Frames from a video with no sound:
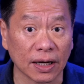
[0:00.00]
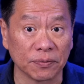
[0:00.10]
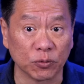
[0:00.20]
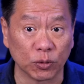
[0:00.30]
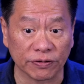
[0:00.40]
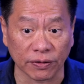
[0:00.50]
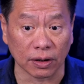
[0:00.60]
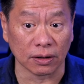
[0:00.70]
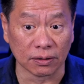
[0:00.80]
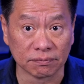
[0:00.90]
time we
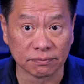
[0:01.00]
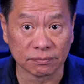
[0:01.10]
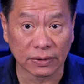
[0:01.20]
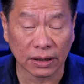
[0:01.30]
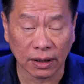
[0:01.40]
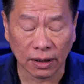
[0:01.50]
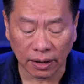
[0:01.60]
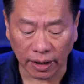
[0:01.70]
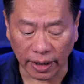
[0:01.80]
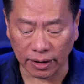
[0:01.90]
fall.
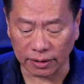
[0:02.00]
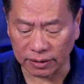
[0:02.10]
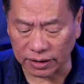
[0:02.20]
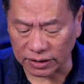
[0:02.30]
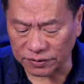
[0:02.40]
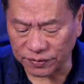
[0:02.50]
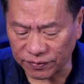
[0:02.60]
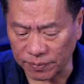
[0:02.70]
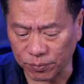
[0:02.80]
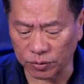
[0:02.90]
And this is
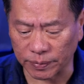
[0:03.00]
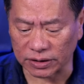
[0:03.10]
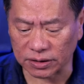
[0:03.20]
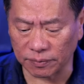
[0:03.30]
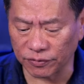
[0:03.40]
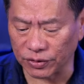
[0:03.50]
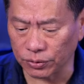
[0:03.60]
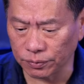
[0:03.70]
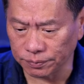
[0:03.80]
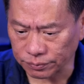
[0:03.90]
very, very important because some of
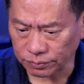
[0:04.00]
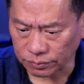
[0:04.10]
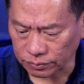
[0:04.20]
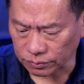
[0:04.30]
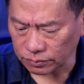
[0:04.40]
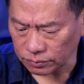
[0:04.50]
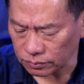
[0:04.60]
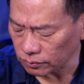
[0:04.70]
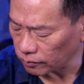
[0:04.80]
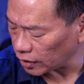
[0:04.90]
you,
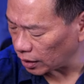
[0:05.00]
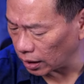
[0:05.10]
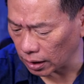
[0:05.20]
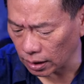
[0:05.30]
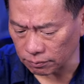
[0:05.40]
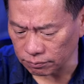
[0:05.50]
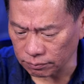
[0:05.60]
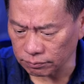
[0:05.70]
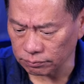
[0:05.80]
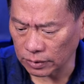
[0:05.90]
let
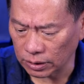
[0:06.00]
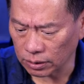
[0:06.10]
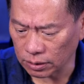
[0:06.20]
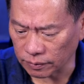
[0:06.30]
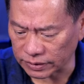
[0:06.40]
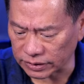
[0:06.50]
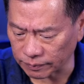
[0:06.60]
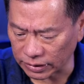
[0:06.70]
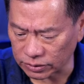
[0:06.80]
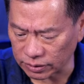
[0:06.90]
me
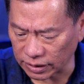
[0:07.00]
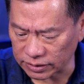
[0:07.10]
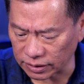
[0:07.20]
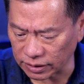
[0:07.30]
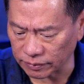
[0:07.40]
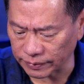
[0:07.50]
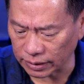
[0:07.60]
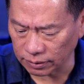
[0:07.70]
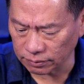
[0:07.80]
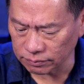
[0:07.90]
see, make sure you guys can hear
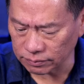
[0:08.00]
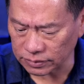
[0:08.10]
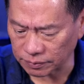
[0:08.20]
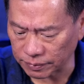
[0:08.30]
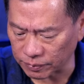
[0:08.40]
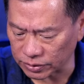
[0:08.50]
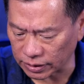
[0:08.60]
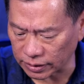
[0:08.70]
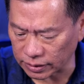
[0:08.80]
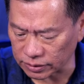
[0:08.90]
me. Huh? Some people
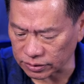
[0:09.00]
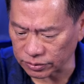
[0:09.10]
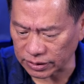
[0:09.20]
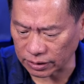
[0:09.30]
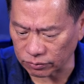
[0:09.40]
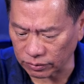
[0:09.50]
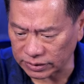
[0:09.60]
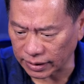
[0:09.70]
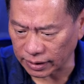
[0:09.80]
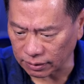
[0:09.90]
say there's no sound.
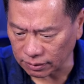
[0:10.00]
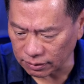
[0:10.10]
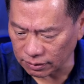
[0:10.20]
One second.